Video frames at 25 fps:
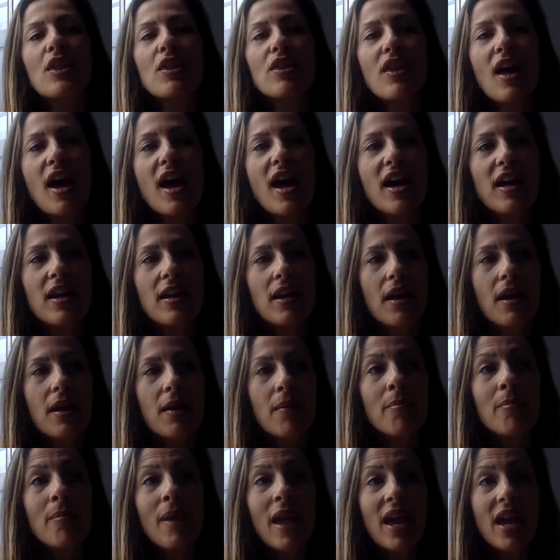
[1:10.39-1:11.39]
that
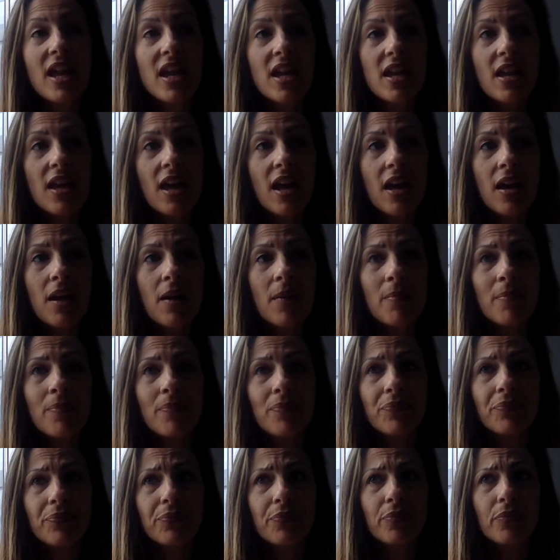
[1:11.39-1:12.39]
may
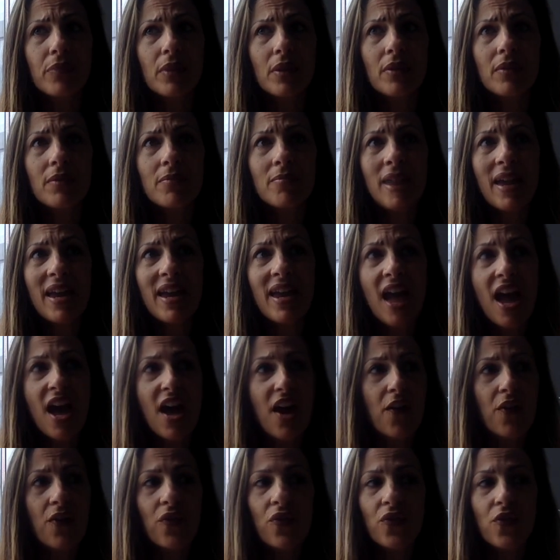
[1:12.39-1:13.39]

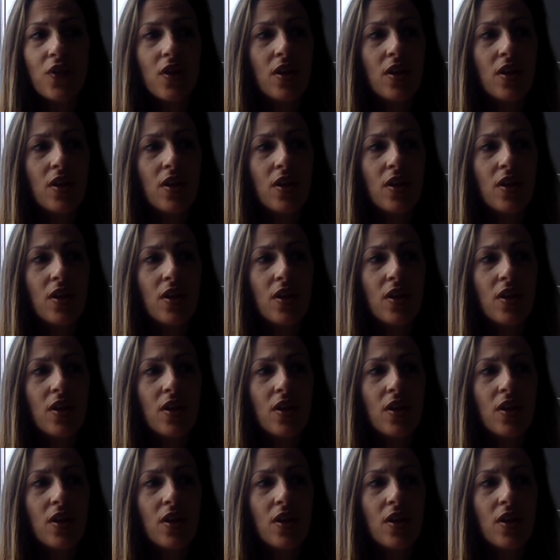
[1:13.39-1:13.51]
have